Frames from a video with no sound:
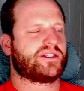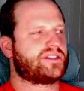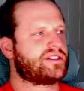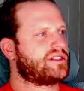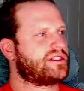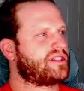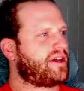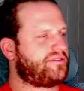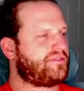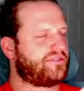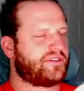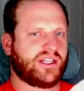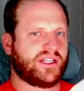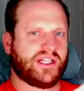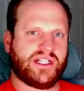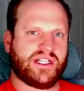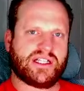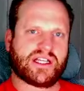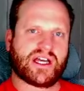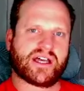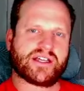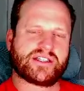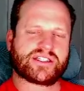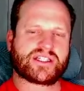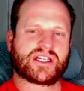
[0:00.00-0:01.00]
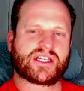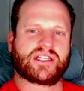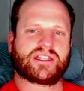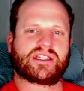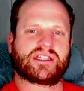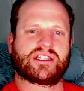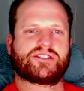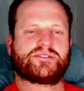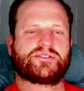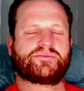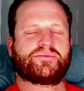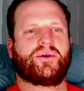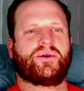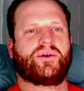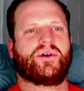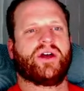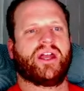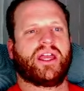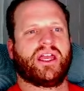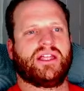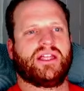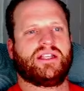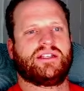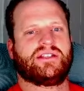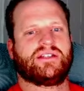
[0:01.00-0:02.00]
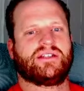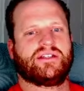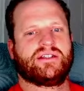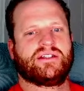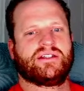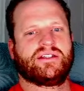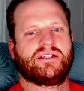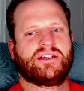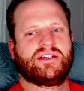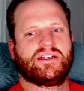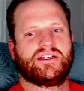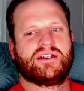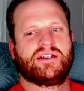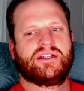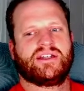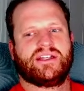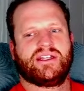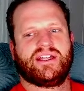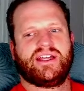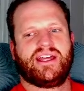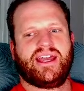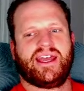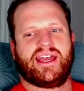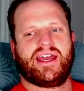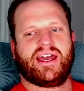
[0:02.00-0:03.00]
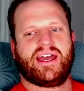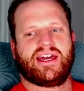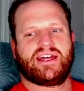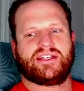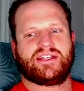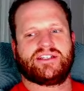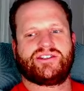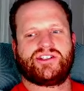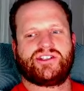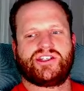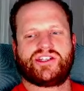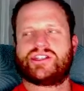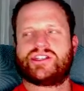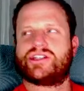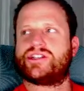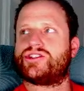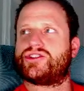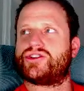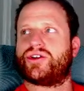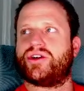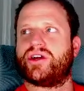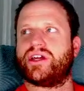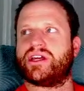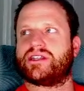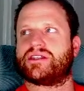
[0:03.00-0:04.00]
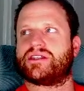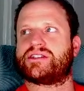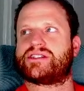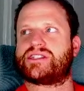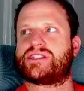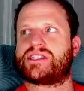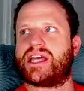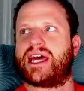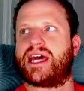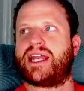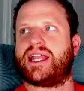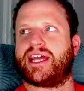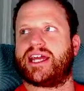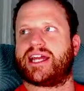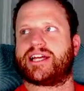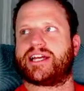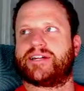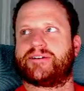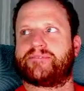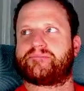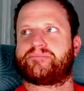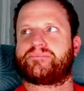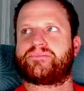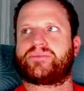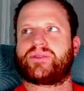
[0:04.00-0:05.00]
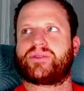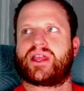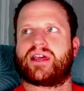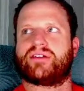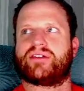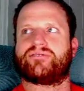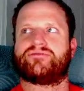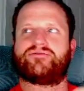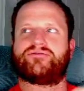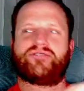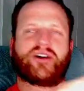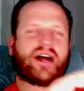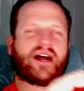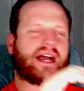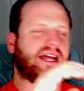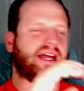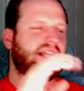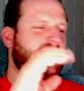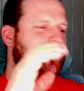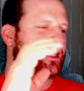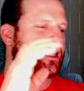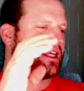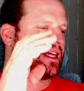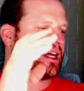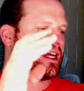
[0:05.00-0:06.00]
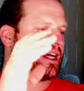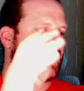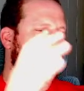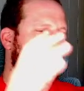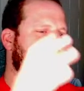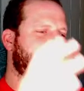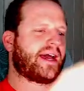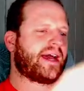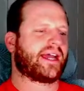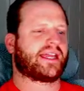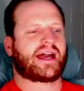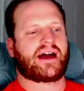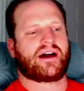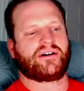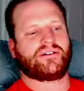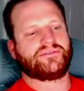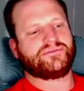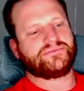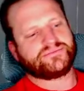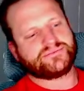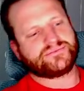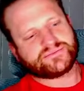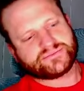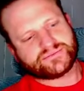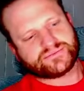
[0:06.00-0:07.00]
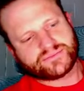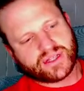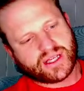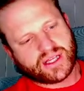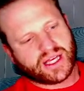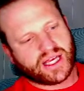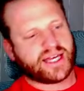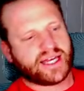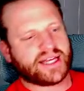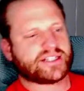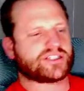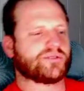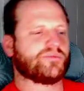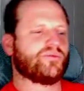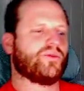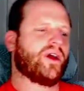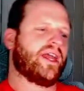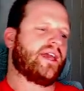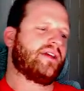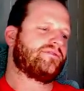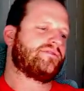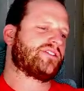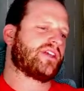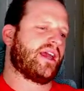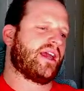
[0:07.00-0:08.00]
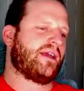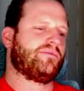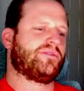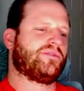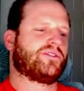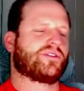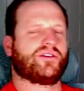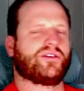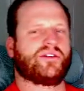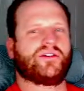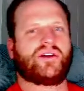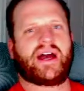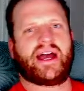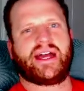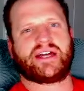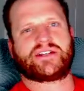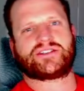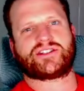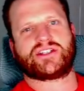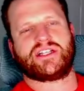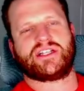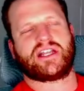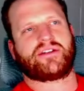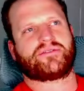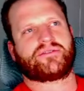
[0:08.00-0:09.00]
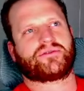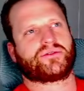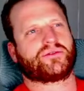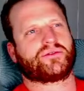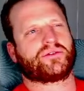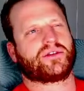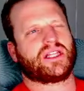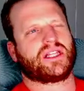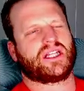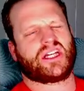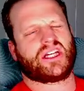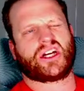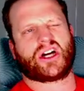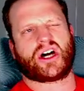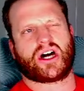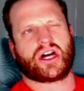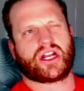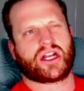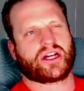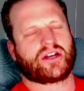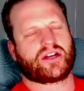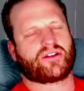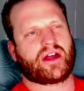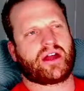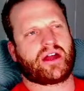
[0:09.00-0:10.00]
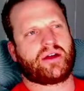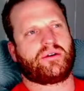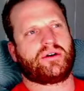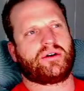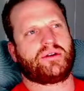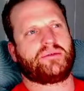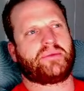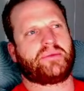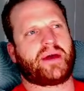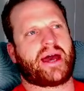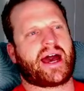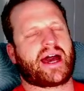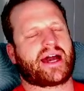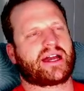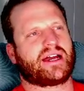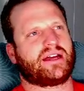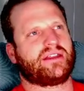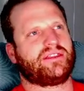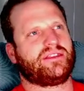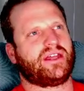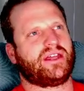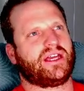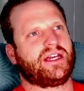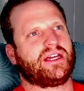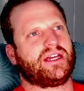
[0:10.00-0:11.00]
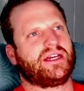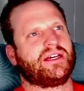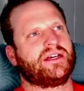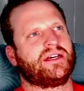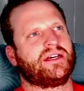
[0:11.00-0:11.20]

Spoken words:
definitely dusk at this point, and just enjoying the setting. I finally got back out, and some waves came through. I actually never really caught a great one back. I think